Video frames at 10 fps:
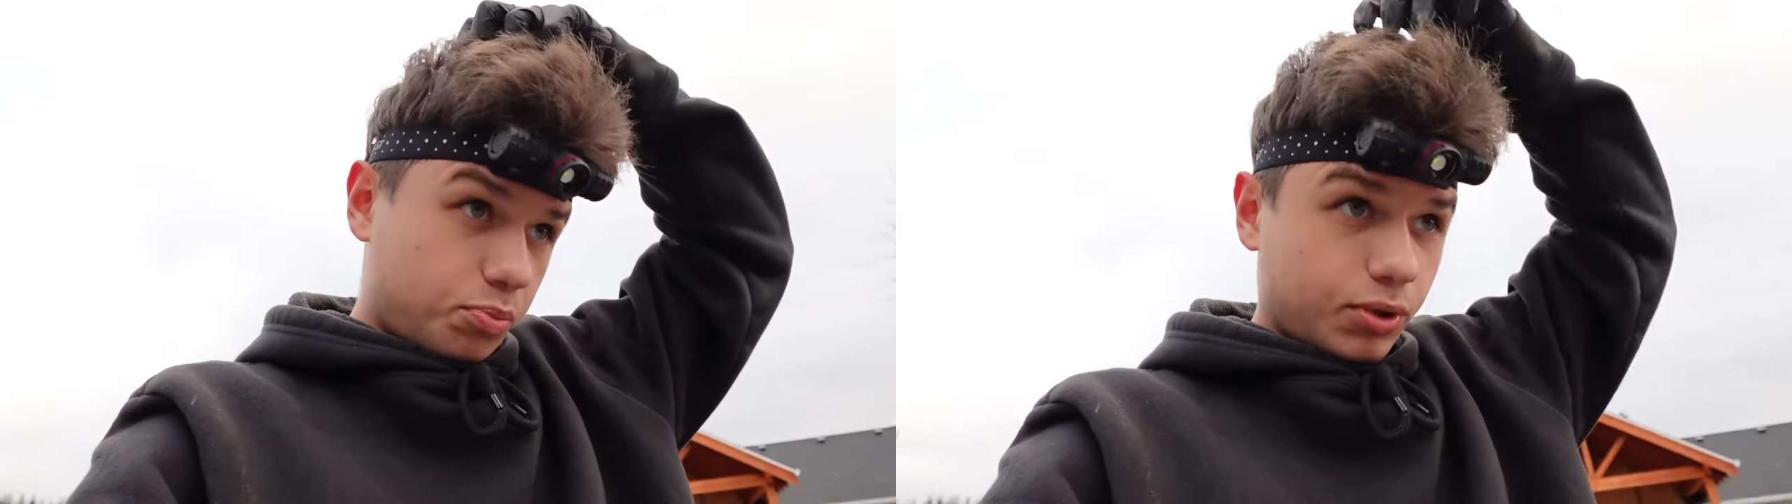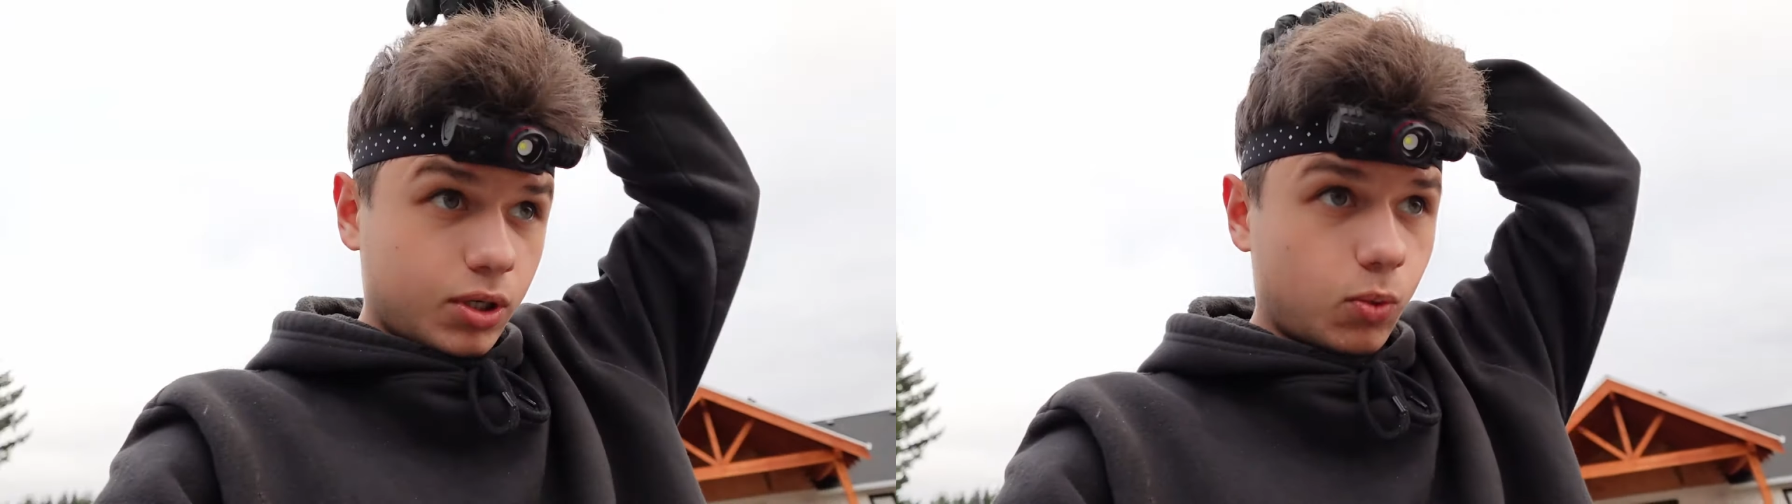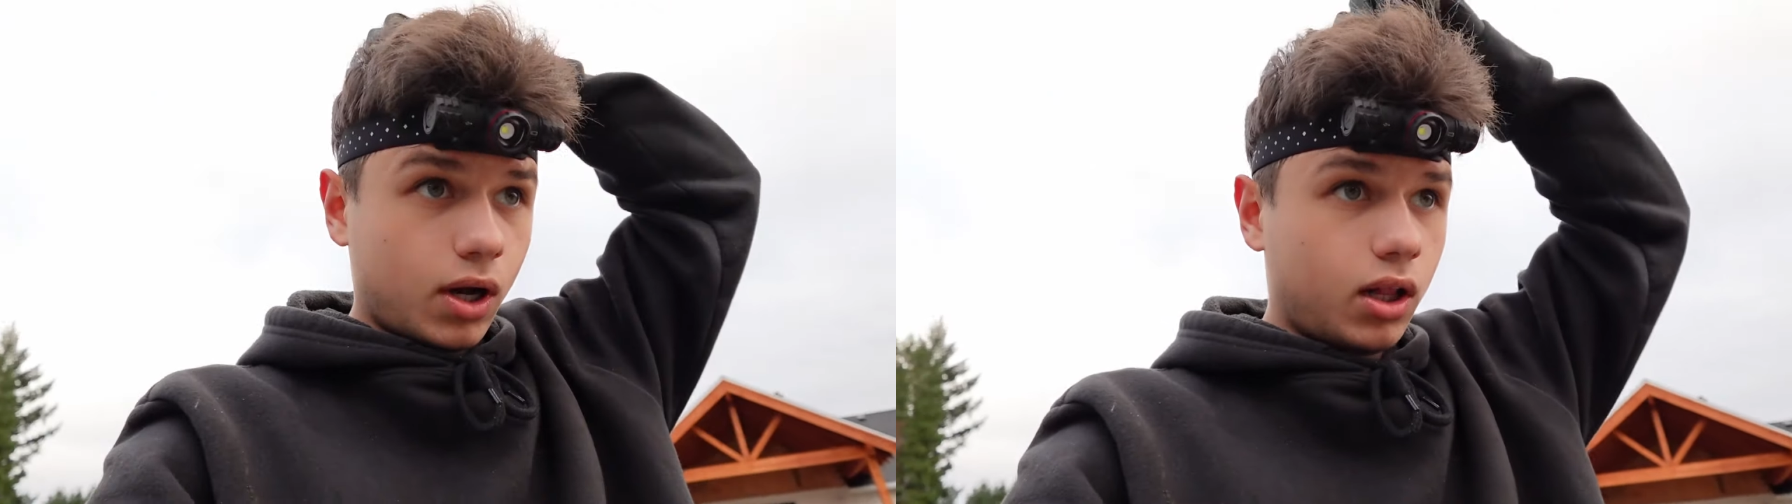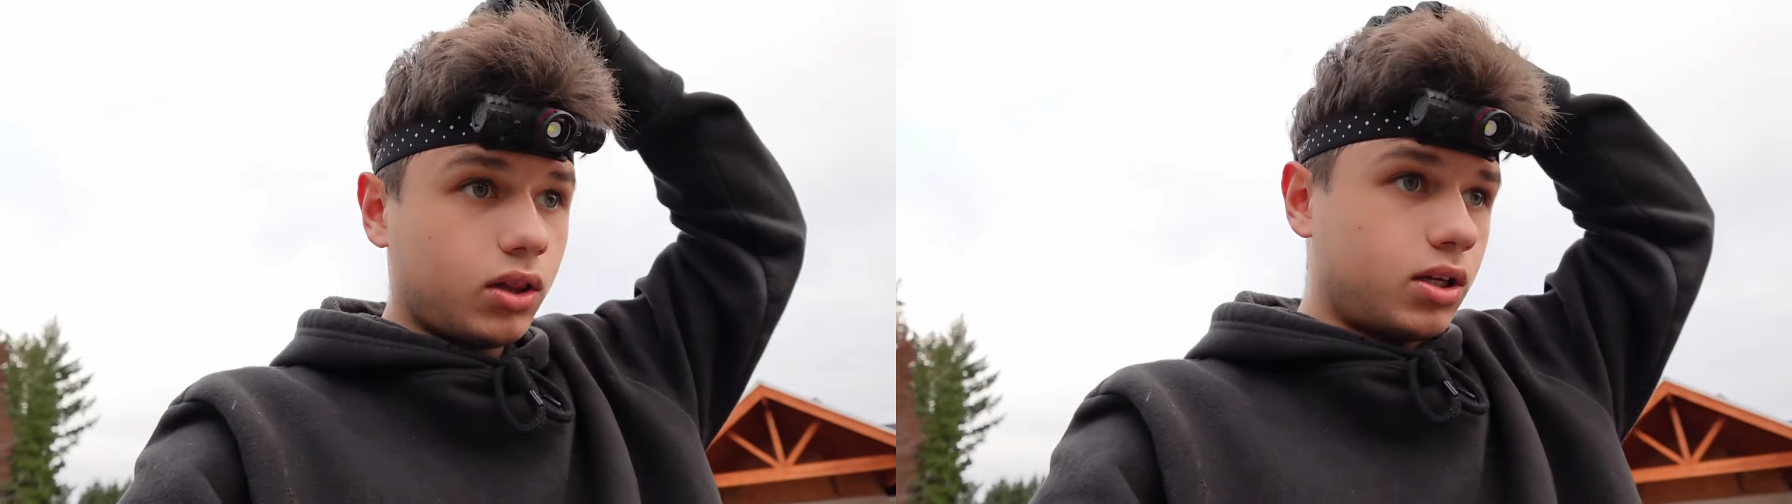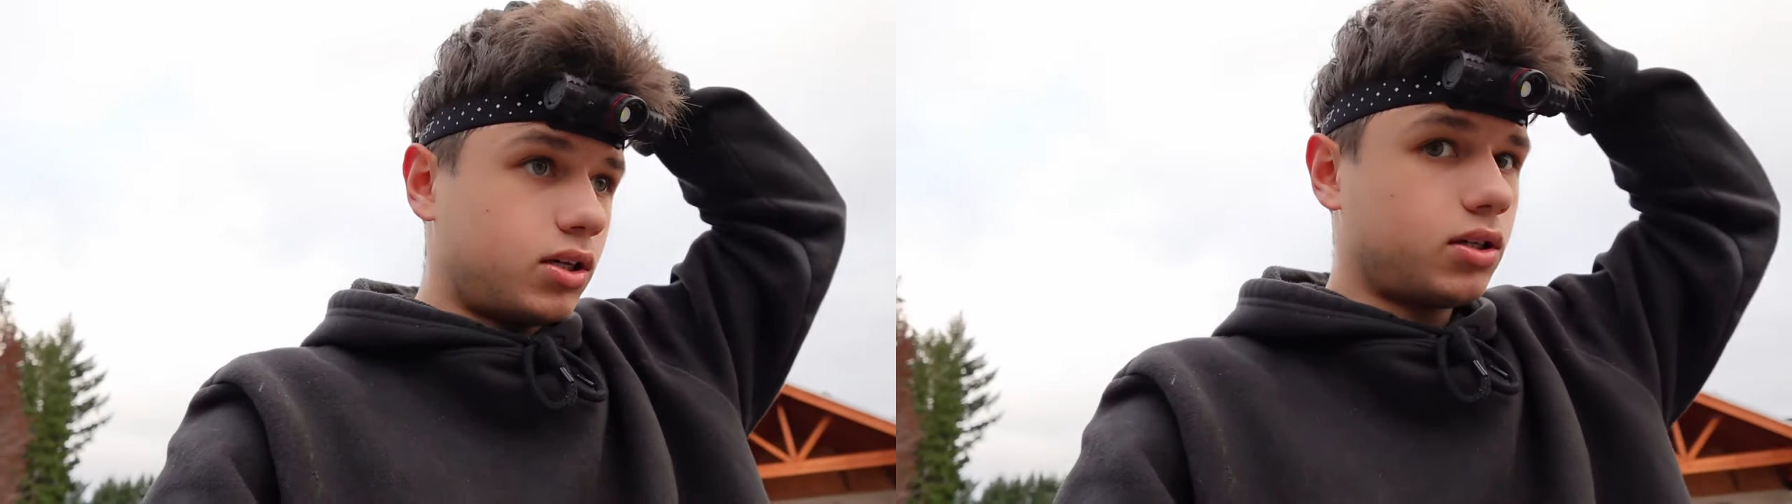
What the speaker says: pretty well.